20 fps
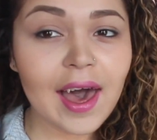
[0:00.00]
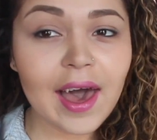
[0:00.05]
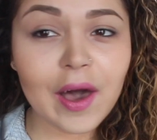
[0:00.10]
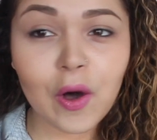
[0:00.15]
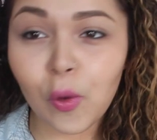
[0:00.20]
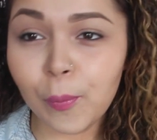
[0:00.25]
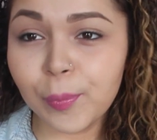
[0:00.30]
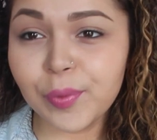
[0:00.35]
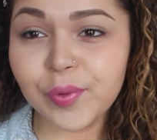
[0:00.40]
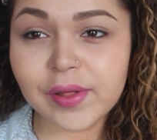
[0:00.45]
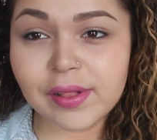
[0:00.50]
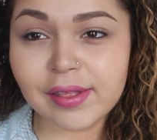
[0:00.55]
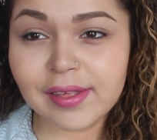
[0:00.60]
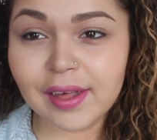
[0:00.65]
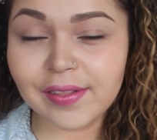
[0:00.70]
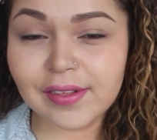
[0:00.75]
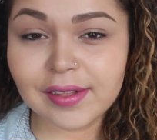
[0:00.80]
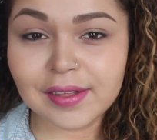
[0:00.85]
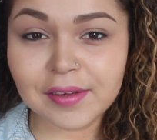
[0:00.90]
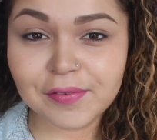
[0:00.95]
I hope you can
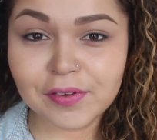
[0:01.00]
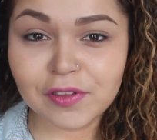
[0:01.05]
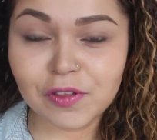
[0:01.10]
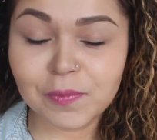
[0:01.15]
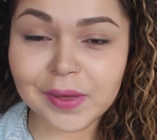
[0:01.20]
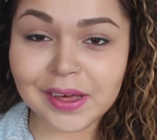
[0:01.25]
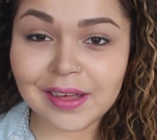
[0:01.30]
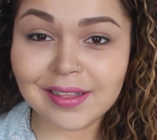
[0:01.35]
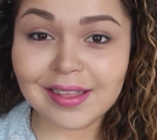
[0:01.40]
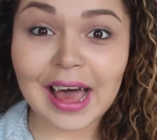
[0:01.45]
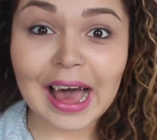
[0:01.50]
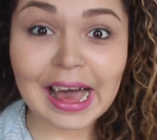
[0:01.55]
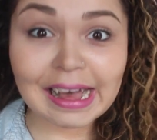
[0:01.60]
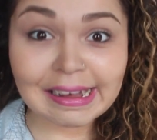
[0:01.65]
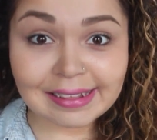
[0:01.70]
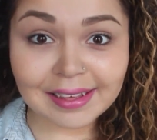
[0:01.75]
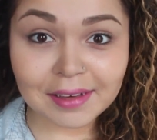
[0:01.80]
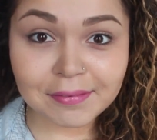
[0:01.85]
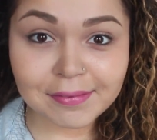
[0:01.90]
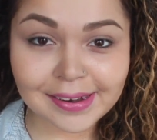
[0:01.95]
tell the difference because
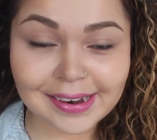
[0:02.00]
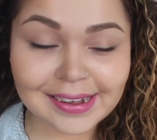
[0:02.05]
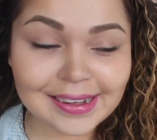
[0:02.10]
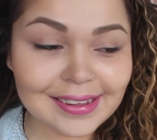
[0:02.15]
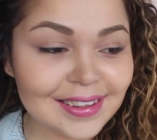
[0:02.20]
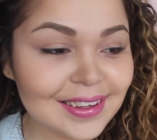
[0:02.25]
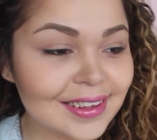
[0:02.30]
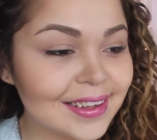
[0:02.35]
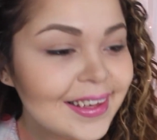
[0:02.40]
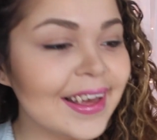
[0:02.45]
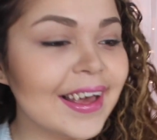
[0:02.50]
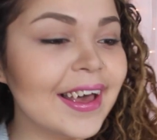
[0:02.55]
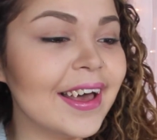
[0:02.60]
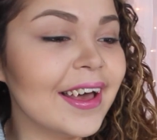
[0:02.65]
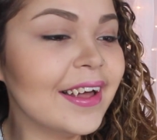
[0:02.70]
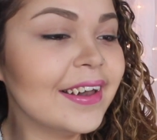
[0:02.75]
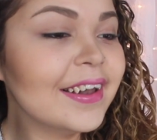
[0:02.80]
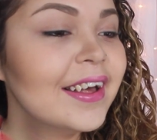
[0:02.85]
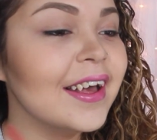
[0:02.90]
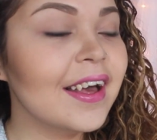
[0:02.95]
I definitely
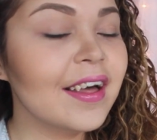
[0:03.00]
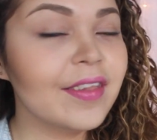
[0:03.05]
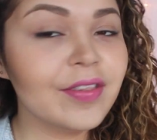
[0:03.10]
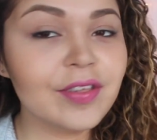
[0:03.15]
can.